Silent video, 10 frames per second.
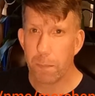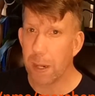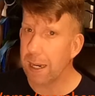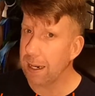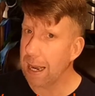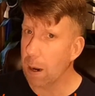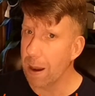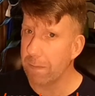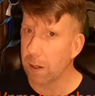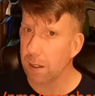but
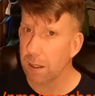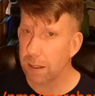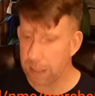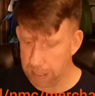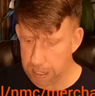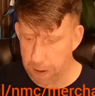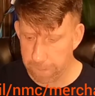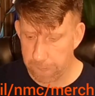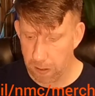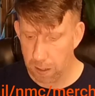however,
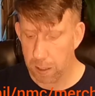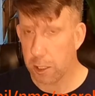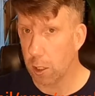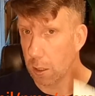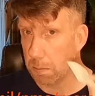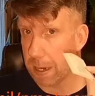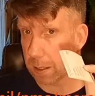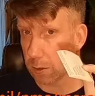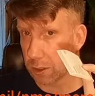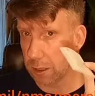if your
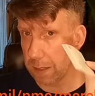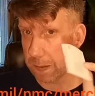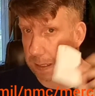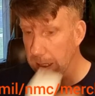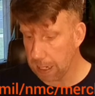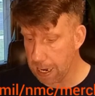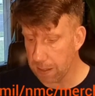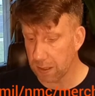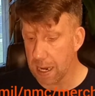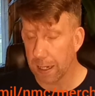medical certificate
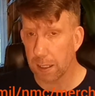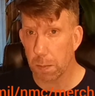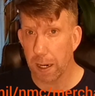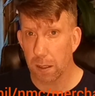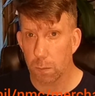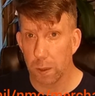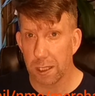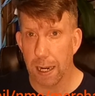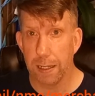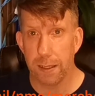has not expired,
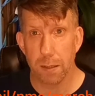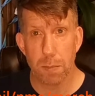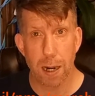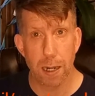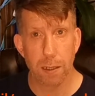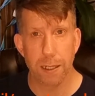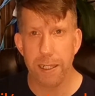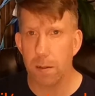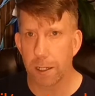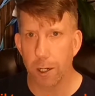which I did mine a
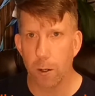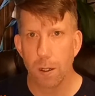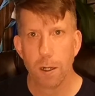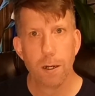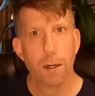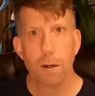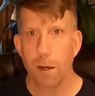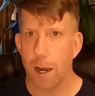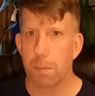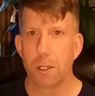year ago,
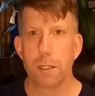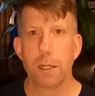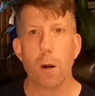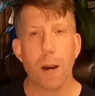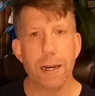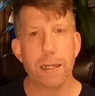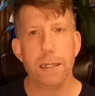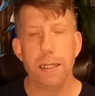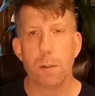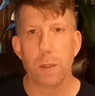I'm good to go. I didn't
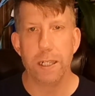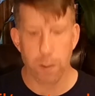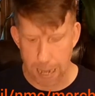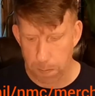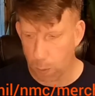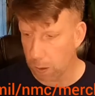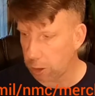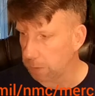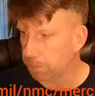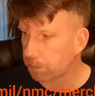need to redo that portion.